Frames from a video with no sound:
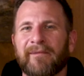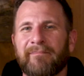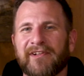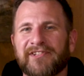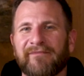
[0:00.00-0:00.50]
the
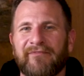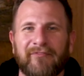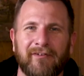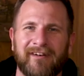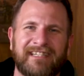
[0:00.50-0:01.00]
Belgium
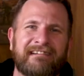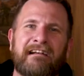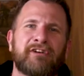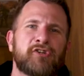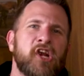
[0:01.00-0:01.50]

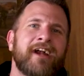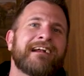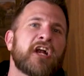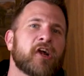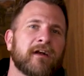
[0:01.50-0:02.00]

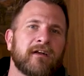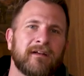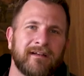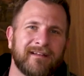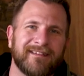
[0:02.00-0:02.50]
Fourragère.
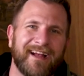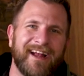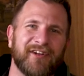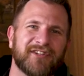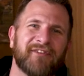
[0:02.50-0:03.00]
I
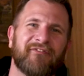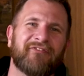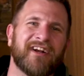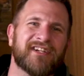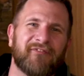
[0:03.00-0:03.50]
don't know, some
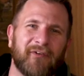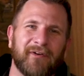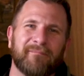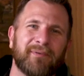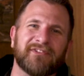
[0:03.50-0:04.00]
French
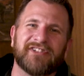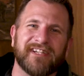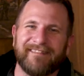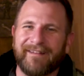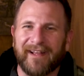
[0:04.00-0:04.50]
foreign
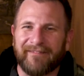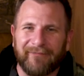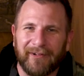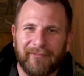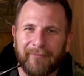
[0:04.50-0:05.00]
bullshit. I'm not
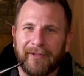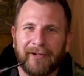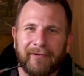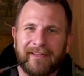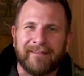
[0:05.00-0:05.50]
really familiar
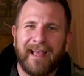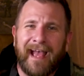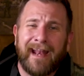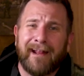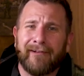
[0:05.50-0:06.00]
with it,
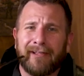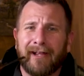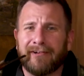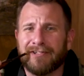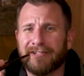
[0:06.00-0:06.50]
and I don't
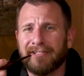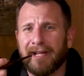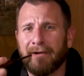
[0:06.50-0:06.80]
care because it's not